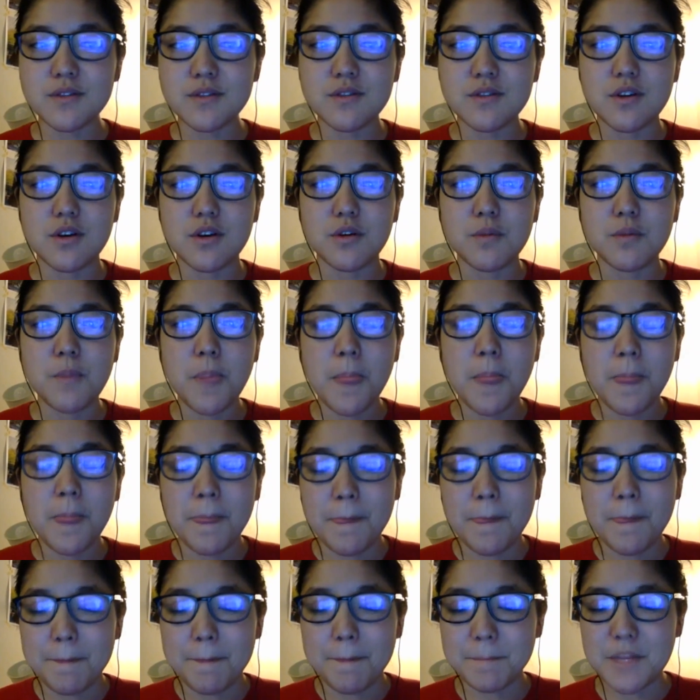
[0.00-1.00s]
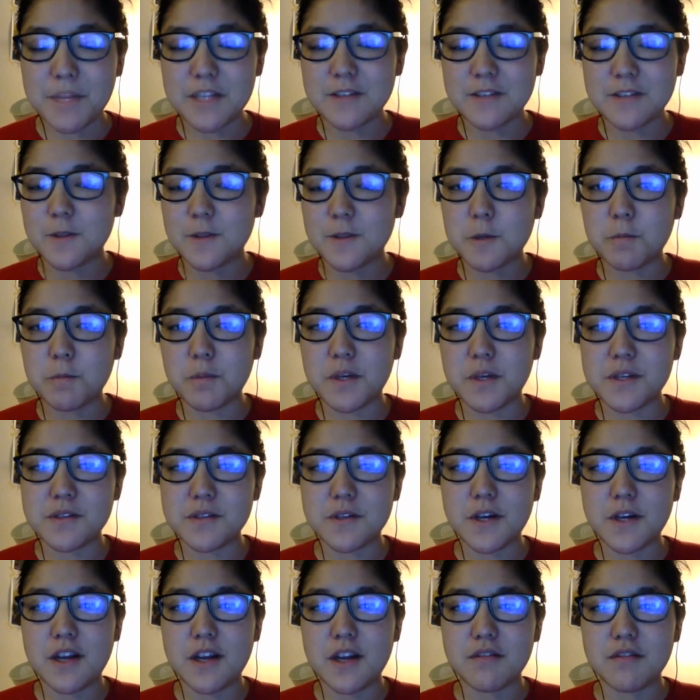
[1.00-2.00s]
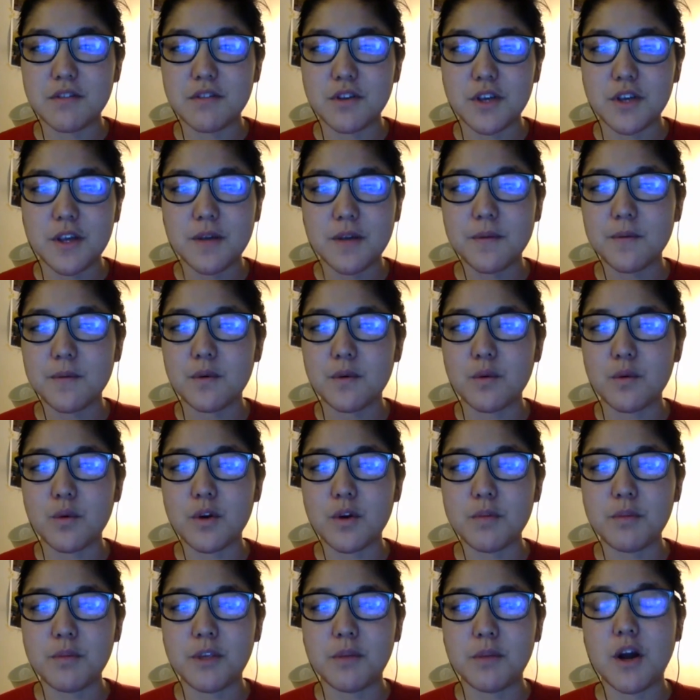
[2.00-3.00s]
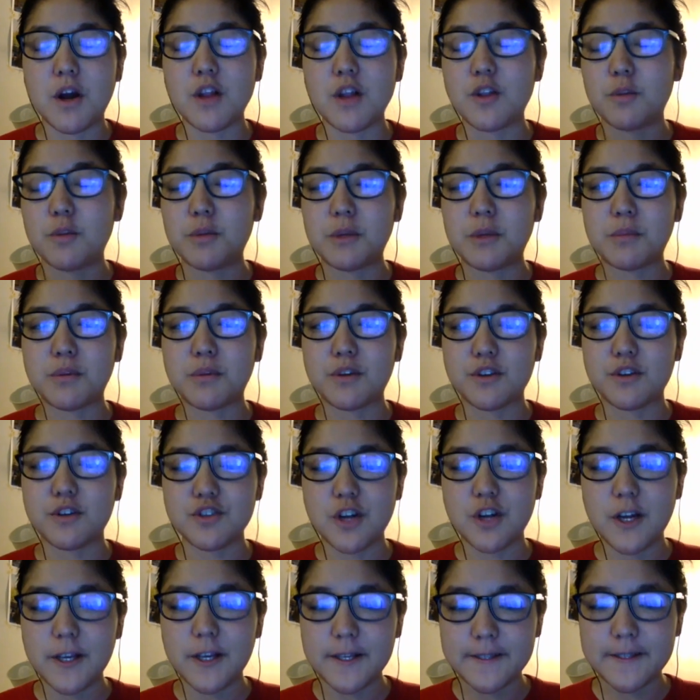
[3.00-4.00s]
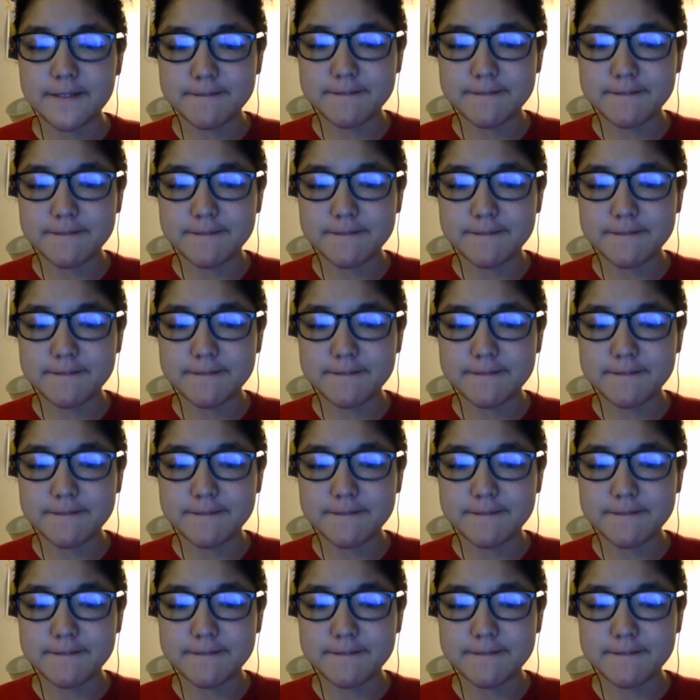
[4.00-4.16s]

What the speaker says: So that's another place to kind of look at what other people are trying.